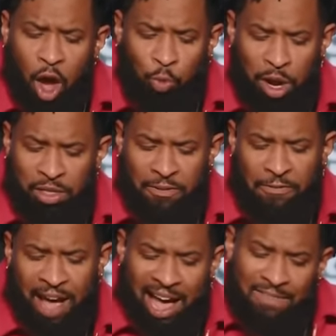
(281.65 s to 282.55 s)
what are the
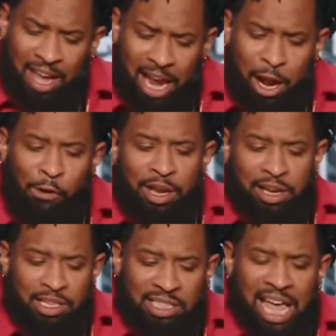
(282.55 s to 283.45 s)
five
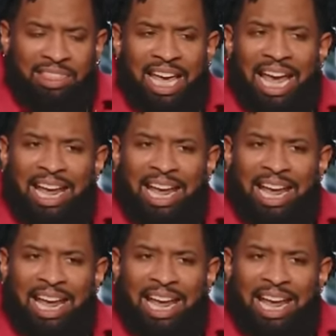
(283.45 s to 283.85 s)
areas that the